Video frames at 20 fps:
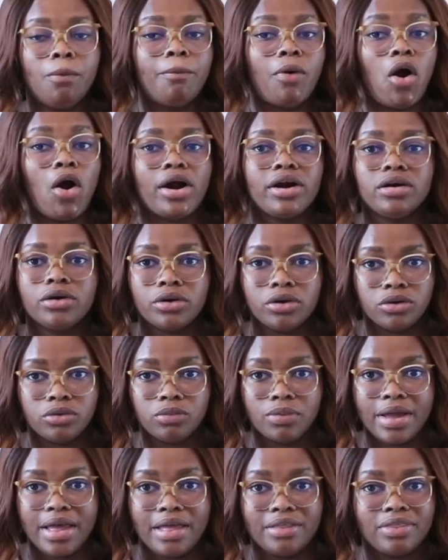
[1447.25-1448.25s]

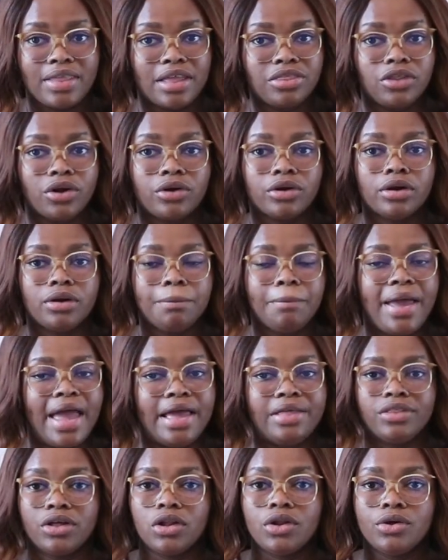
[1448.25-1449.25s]
partnered with, that they're going to
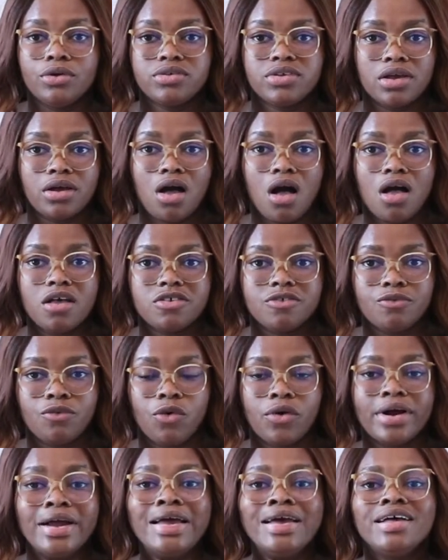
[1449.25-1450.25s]
pay the closing costs
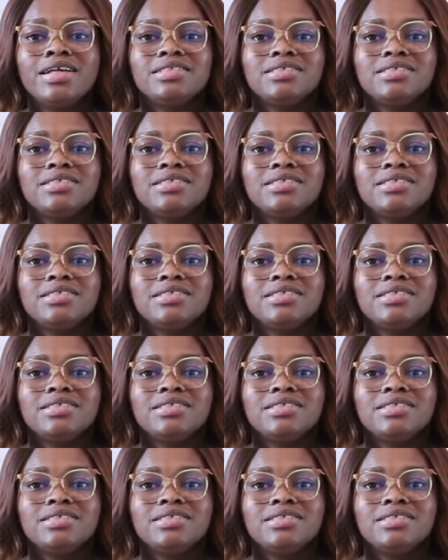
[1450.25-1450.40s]
for,